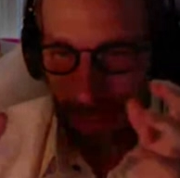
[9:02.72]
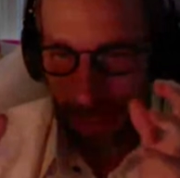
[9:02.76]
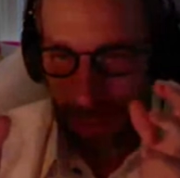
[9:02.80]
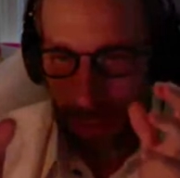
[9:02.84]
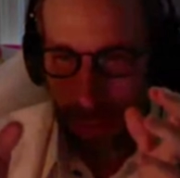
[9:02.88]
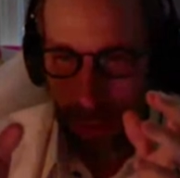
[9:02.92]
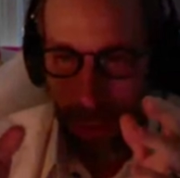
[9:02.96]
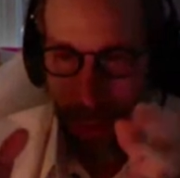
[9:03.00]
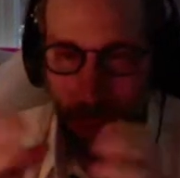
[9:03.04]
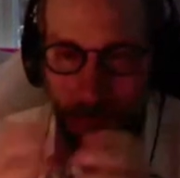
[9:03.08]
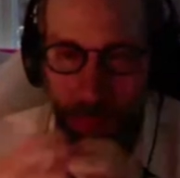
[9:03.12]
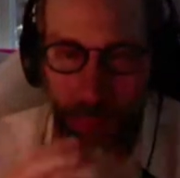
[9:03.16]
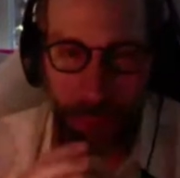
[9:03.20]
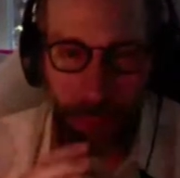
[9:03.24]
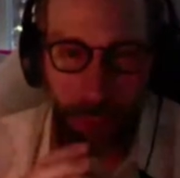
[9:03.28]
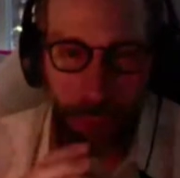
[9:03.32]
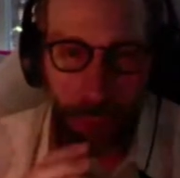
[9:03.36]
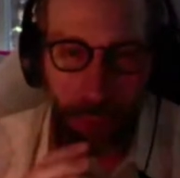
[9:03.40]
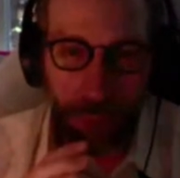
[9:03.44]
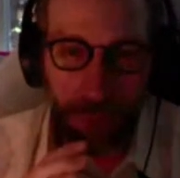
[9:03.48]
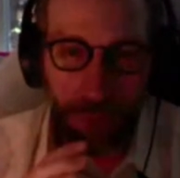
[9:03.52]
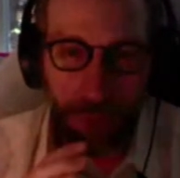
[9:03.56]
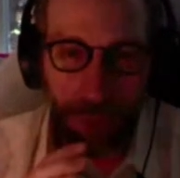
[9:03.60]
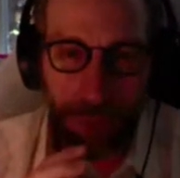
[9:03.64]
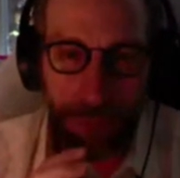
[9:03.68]
a little over
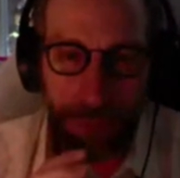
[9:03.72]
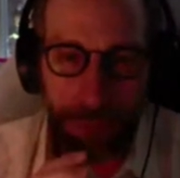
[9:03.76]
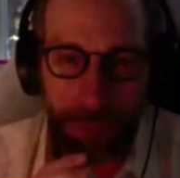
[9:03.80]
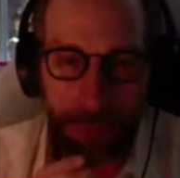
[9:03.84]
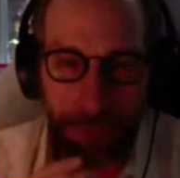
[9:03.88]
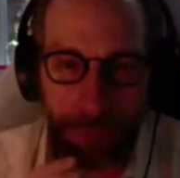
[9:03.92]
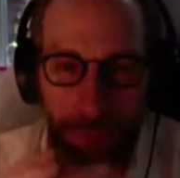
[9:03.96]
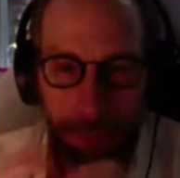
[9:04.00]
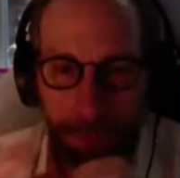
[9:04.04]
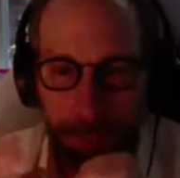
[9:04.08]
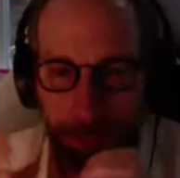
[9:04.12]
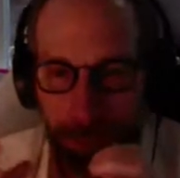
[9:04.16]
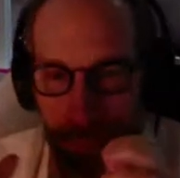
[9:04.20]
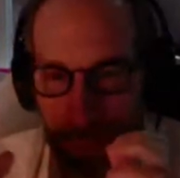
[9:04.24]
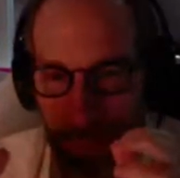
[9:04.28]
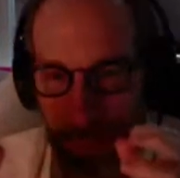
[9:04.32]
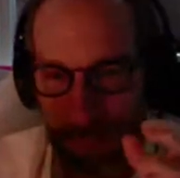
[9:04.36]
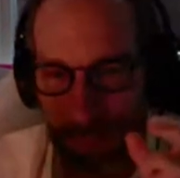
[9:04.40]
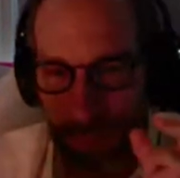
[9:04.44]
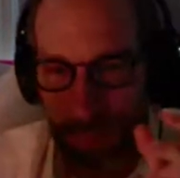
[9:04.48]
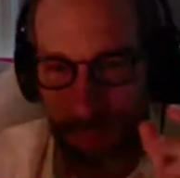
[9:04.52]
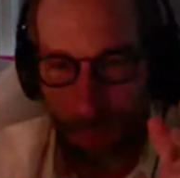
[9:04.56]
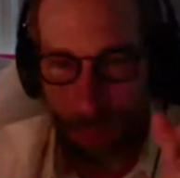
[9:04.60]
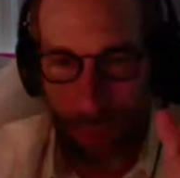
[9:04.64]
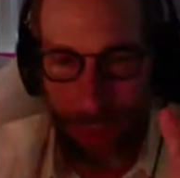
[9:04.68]

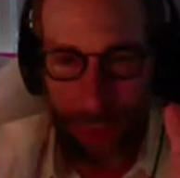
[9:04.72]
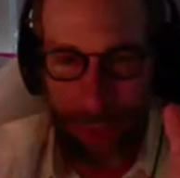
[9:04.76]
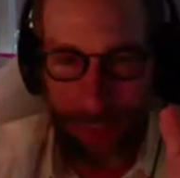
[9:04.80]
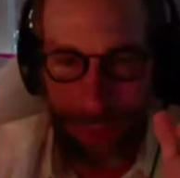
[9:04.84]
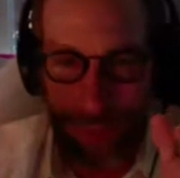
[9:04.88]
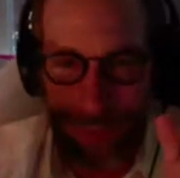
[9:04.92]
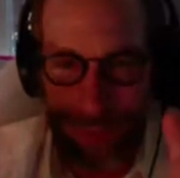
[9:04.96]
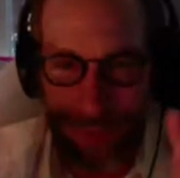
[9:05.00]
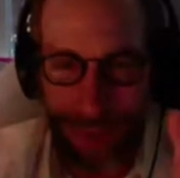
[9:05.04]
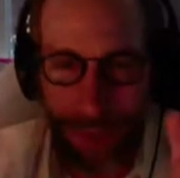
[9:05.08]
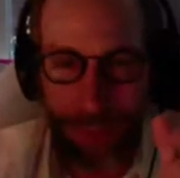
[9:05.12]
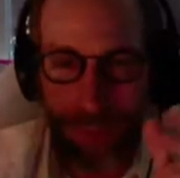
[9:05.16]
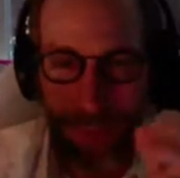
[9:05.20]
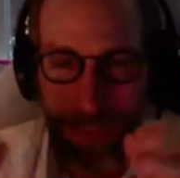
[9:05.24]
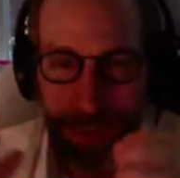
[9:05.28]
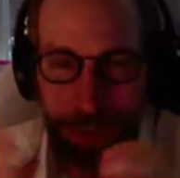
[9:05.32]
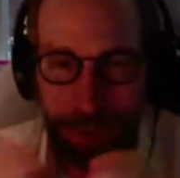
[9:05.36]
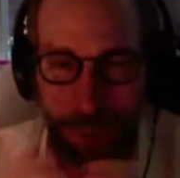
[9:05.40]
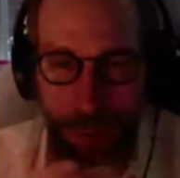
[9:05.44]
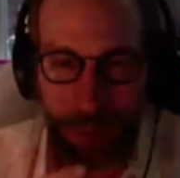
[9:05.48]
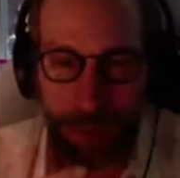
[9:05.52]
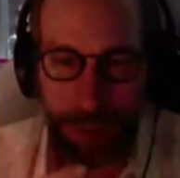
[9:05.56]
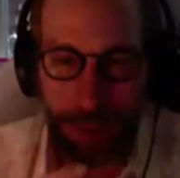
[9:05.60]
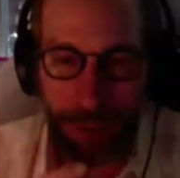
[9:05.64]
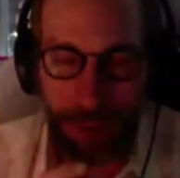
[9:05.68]
13.7
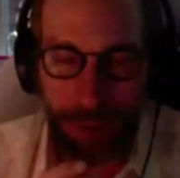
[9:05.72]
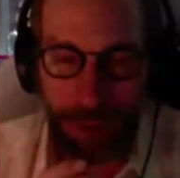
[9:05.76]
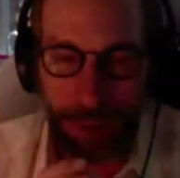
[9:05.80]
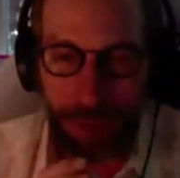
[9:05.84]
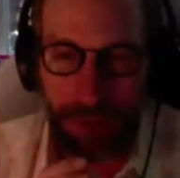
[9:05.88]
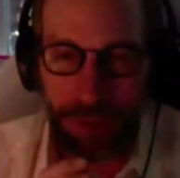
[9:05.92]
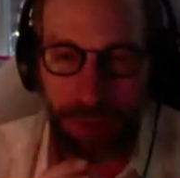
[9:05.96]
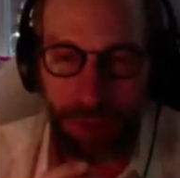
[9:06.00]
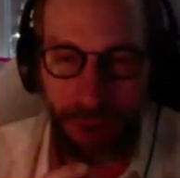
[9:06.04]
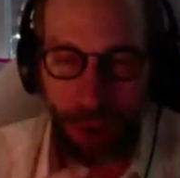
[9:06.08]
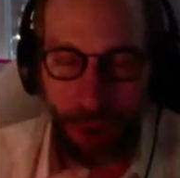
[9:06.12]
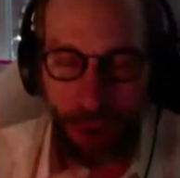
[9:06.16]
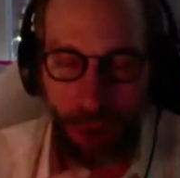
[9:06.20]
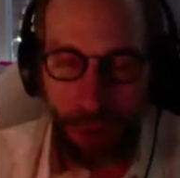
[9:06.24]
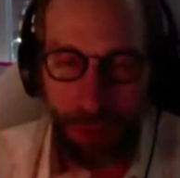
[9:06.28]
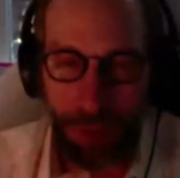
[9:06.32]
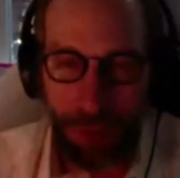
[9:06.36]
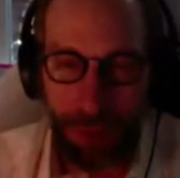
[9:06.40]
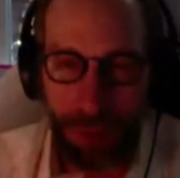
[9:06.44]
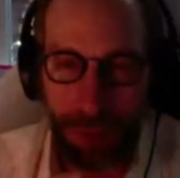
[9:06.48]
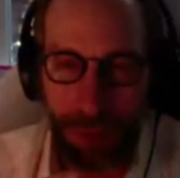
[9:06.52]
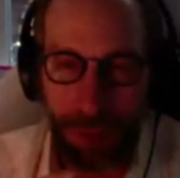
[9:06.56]
billion years ago,